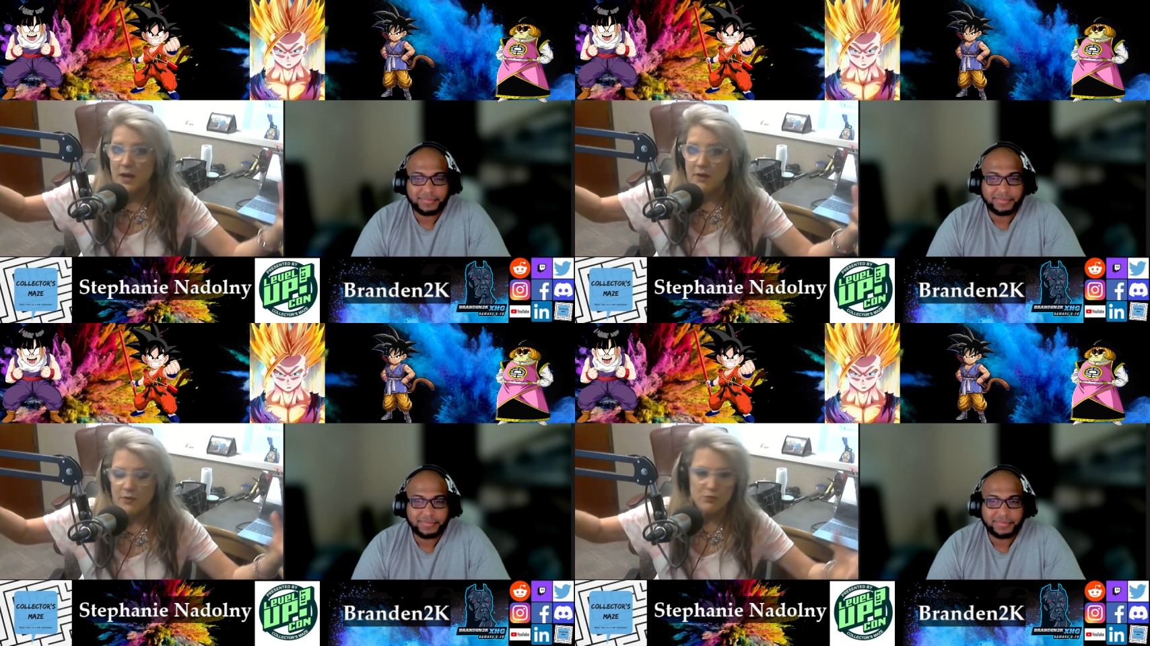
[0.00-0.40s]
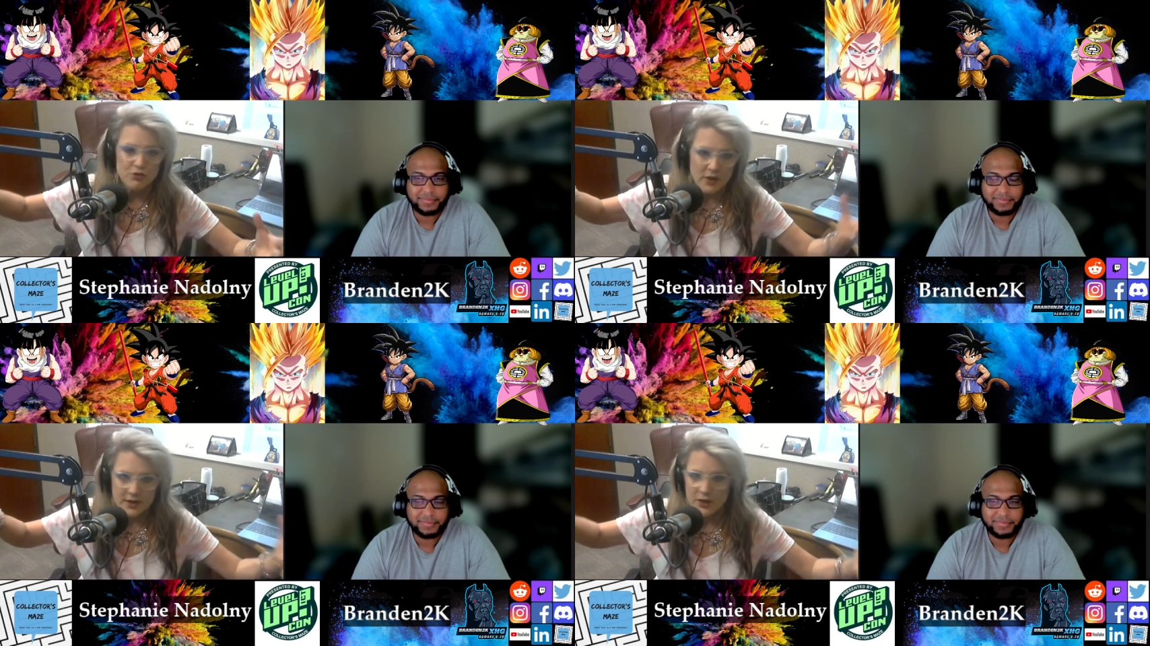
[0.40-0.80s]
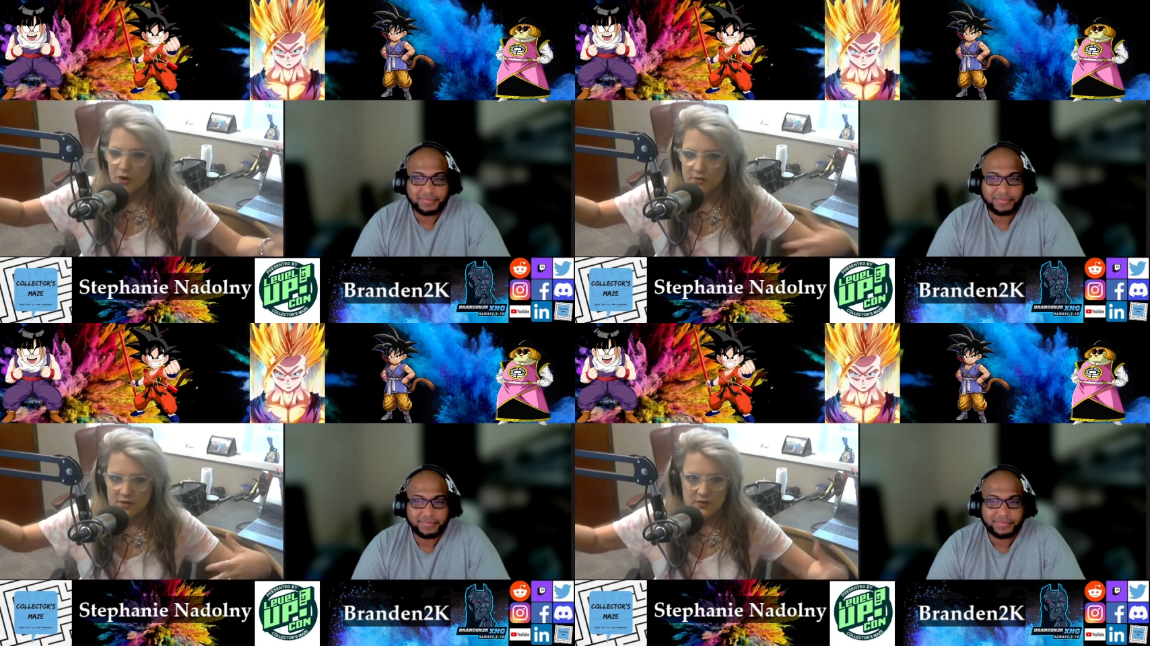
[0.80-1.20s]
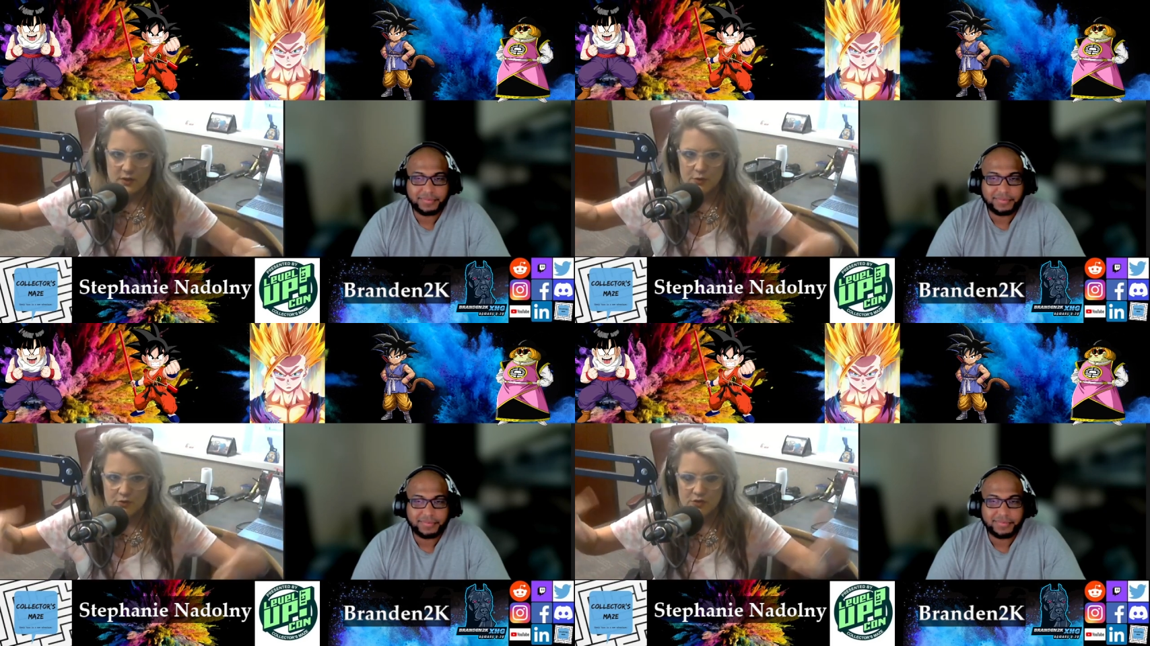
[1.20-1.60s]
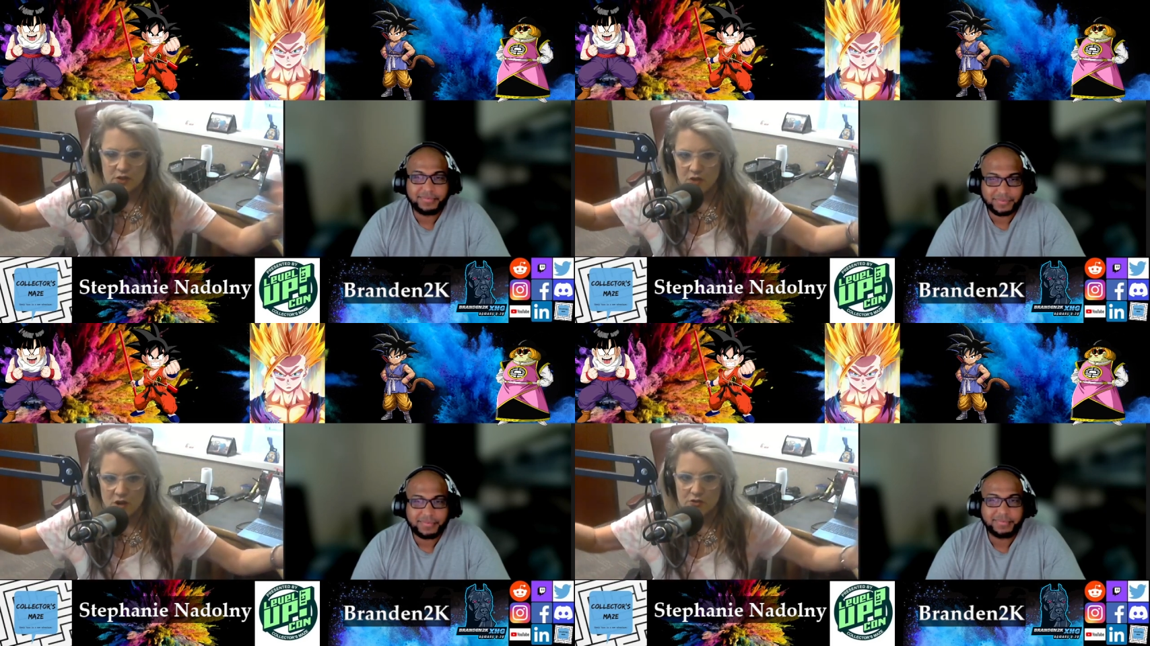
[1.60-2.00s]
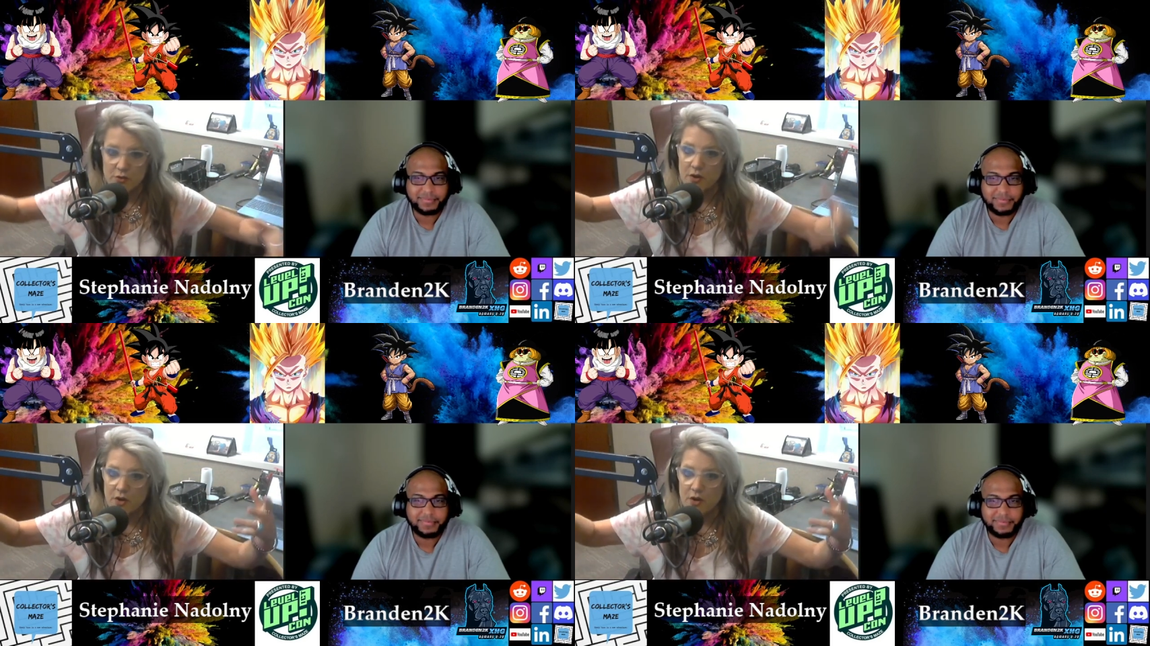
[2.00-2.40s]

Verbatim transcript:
Speaker 1: that's what you kind of hear on T V when there's like a talk show there.